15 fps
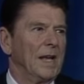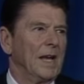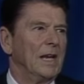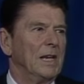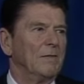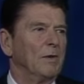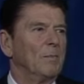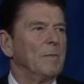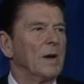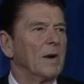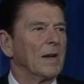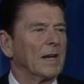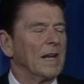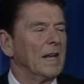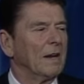And if
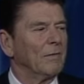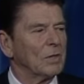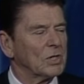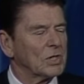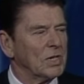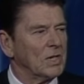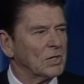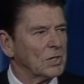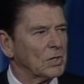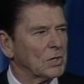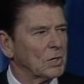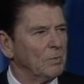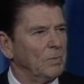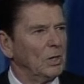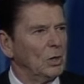America ever ceases
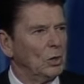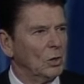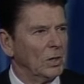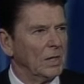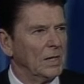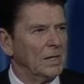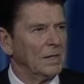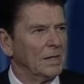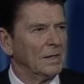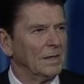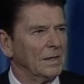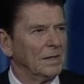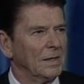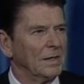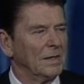to be good,
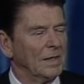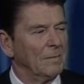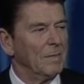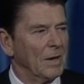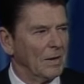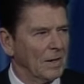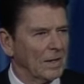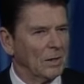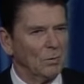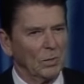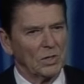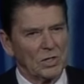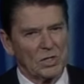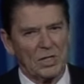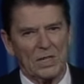America
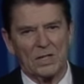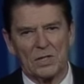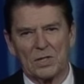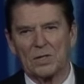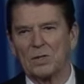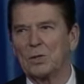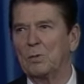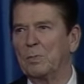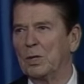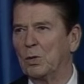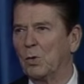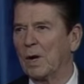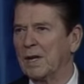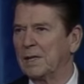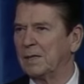will cease to be
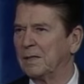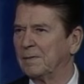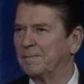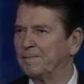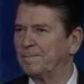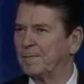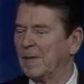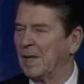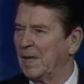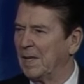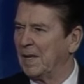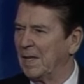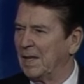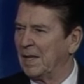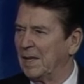great.
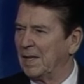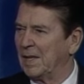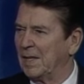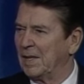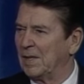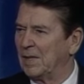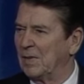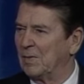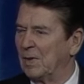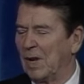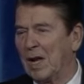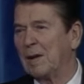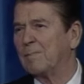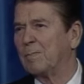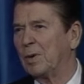Well, I'm